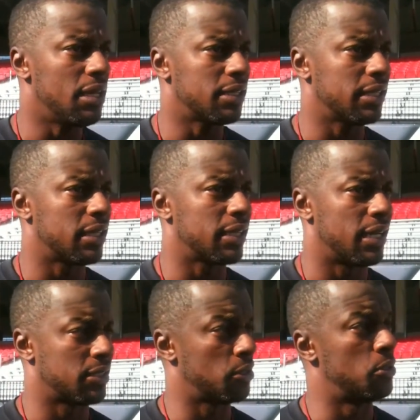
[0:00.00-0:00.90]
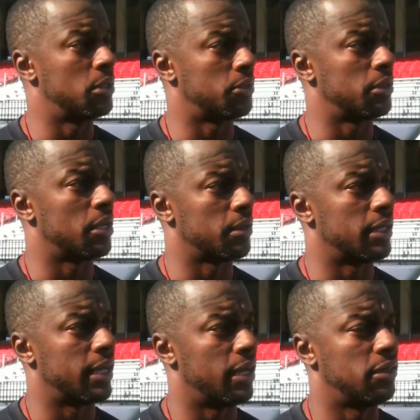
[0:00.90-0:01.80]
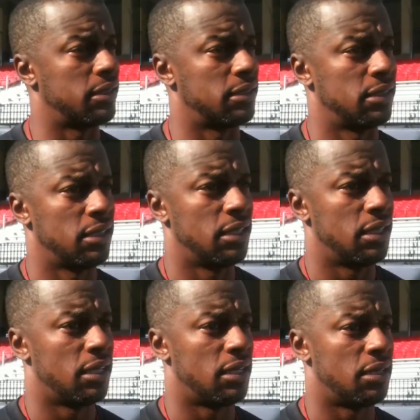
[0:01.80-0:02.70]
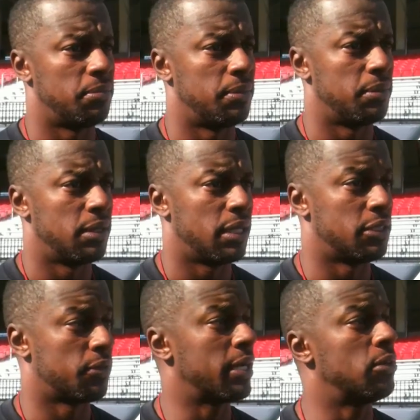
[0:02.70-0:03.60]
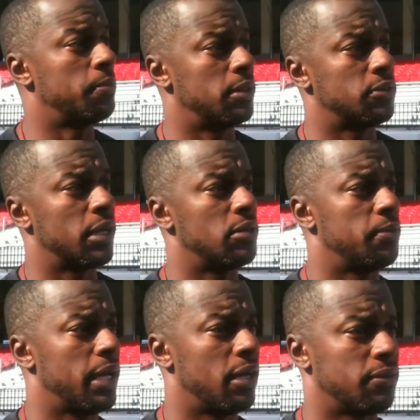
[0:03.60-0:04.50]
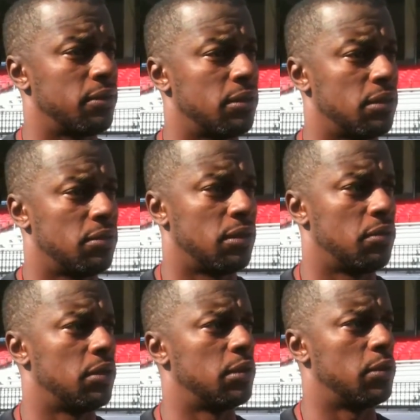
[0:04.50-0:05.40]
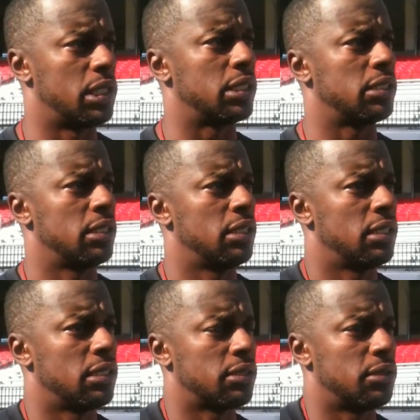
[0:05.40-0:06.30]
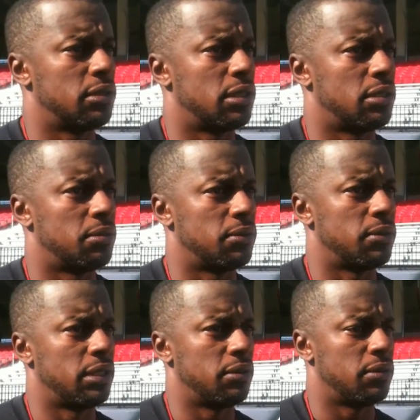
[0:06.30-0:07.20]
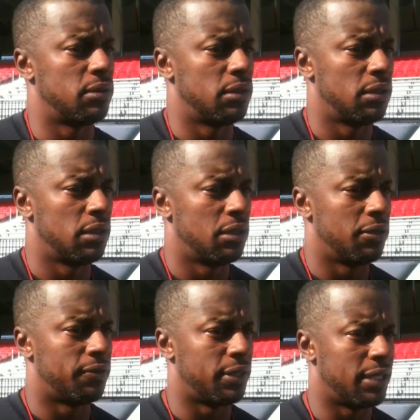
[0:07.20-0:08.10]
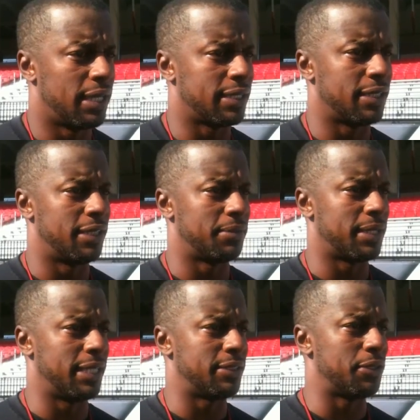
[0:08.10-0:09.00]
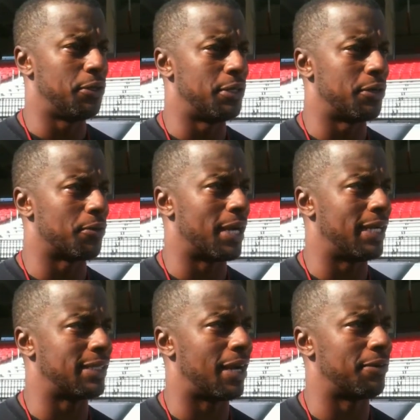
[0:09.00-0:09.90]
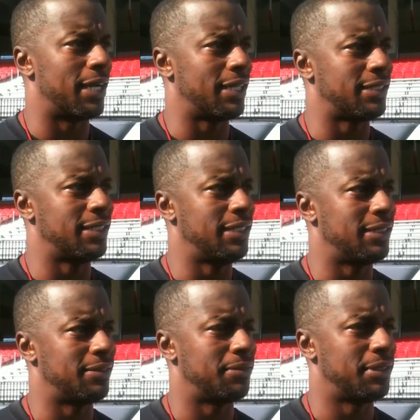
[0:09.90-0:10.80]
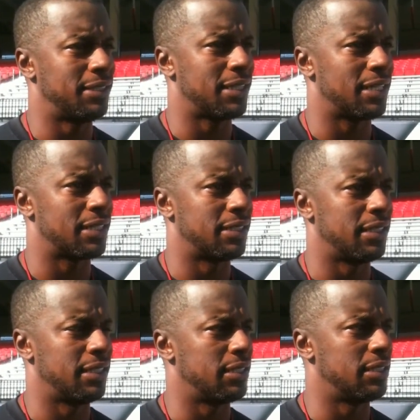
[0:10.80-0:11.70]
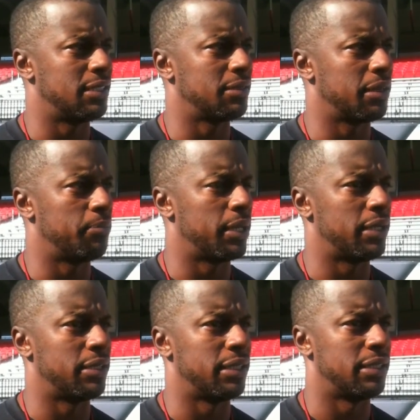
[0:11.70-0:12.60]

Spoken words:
I think our guys are going through that right now, and it's right on path of what we want. So we feel like things are going in the right direction, and we just got to continue to get better.